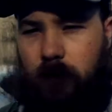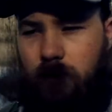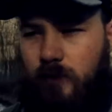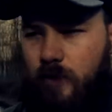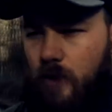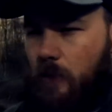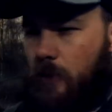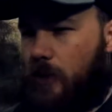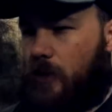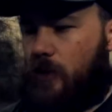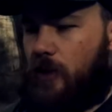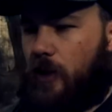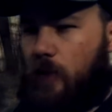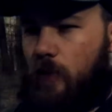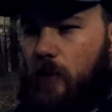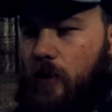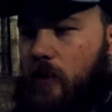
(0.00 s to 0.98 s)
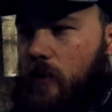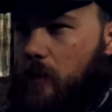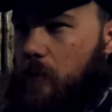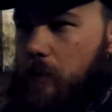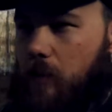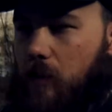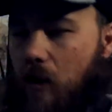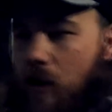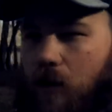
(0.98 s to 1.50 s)
So I'm going to go dirt road a little
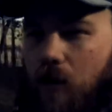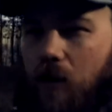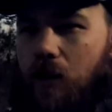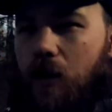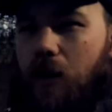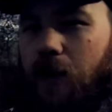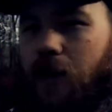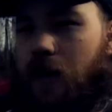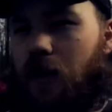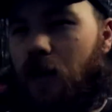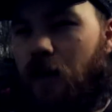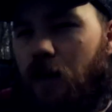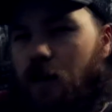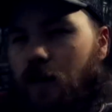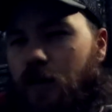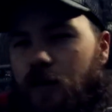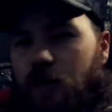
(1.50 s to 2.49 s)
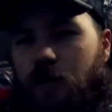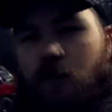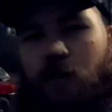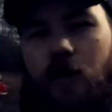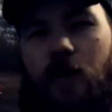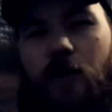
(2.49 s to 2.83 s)
bit longer and then run to